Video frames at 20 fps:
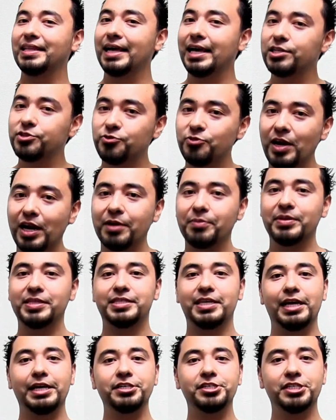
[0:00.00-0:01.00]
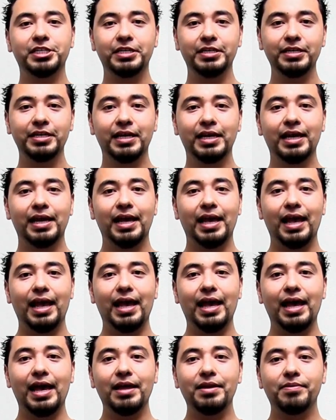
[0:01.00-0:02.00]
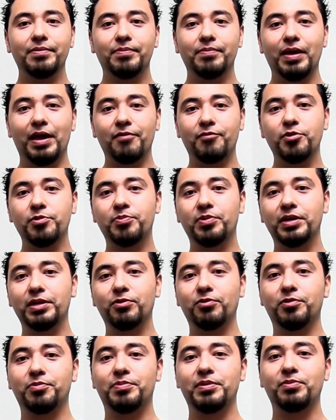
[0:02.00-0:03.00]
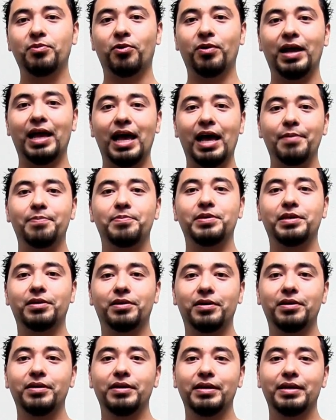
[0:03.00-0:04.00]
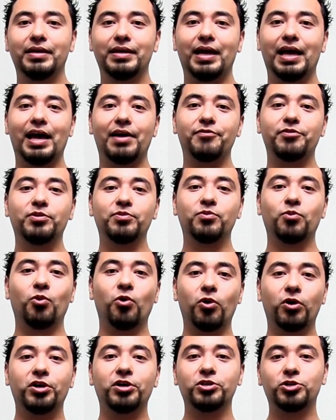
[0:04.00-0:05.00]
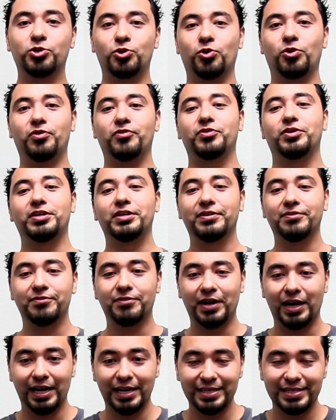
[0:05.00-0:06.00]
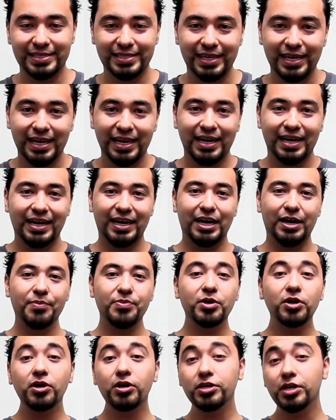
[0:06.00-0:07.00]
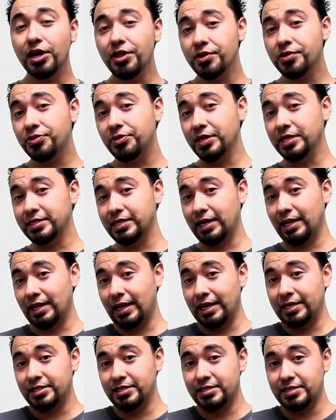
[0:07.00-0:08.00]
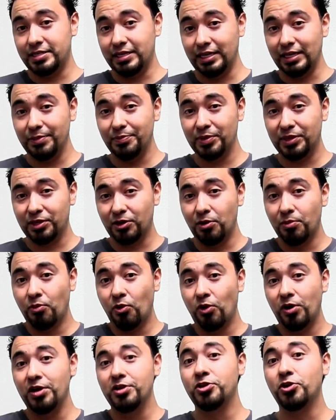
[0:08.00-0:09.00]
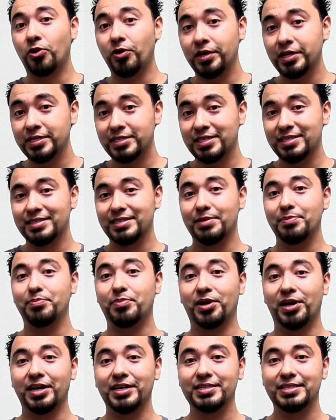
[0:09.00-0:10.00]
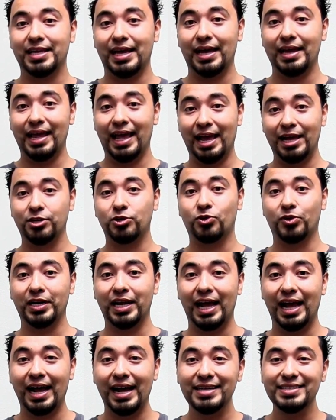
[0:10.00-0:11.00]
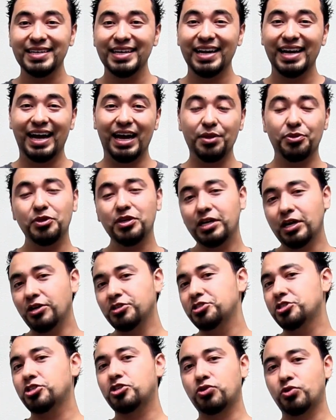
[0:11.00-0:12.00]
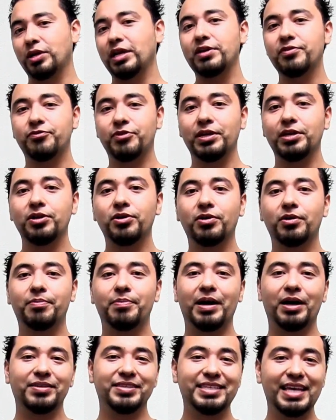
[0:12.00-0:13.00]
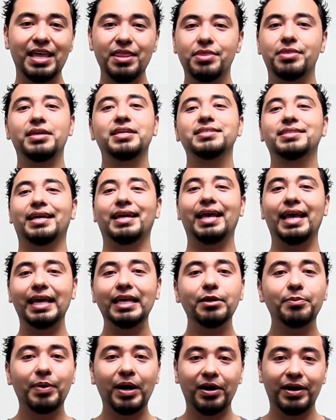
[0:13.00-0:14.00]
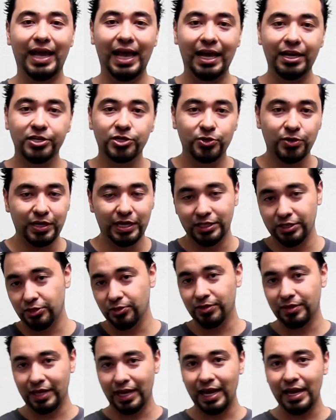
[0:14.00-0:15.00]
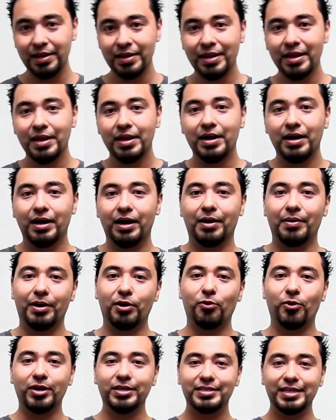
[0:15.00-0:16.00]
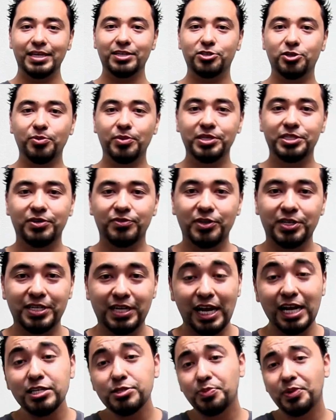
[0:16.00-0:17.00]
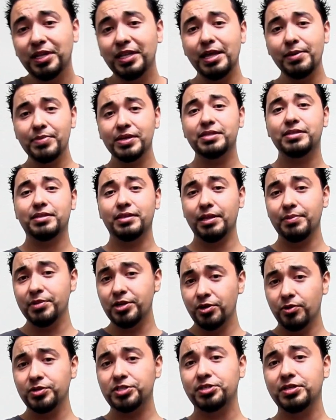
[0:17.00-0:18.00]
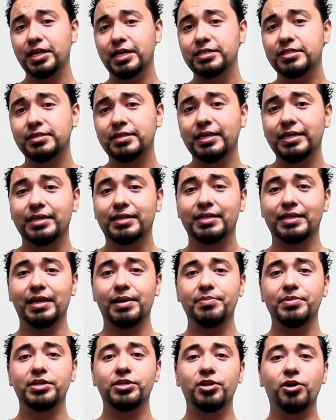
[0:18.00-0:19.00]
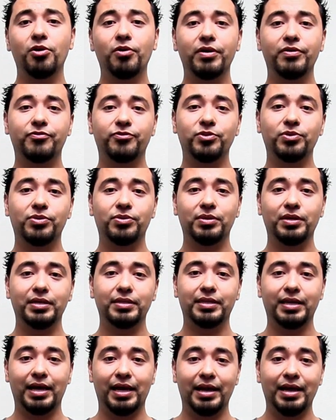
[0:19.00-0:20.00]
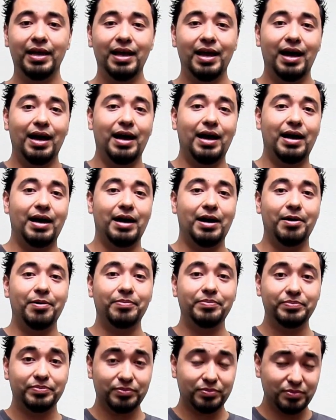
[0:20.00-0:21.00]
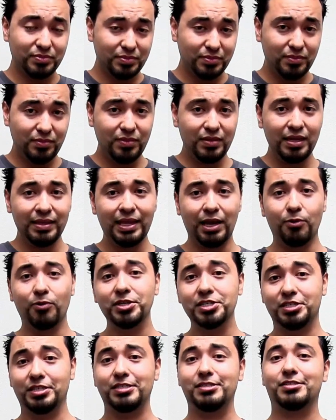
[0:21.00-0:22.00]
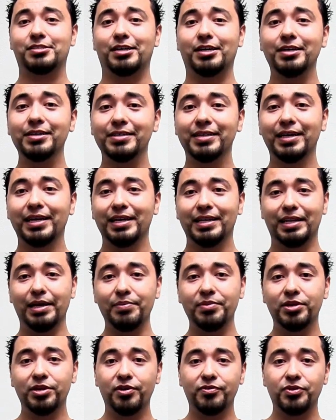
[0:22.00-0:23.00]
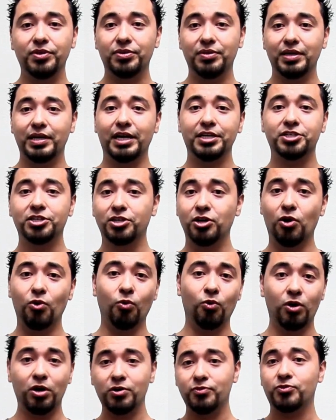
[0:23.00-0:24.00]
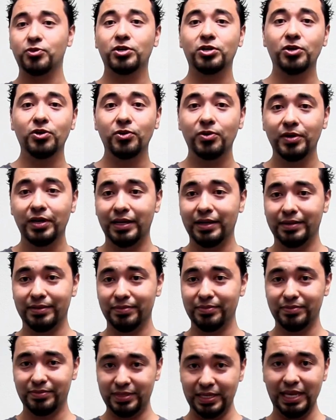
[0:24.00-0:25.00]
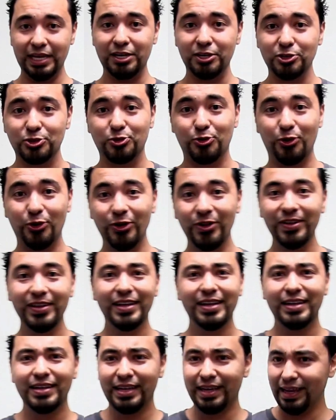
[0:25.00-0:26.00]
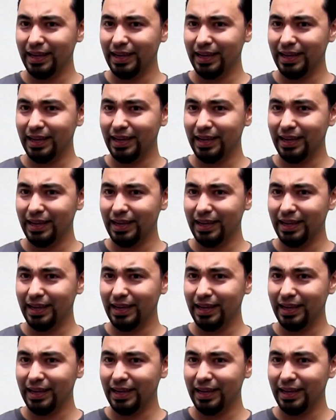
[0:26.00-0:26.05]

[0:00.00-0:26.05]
less fragmentation and everybody would be more happier having more control of their device. There are other things that I'd like to see, but there are more annoyances and bugs that Android has. I think I'll just create a video about 10 things I hate about Android and do that. I don't want to take too much of your time, but let me know what you guys think. Let me know if you think that that wishlist sucked. Let me know if you think I should go work for Google and take control.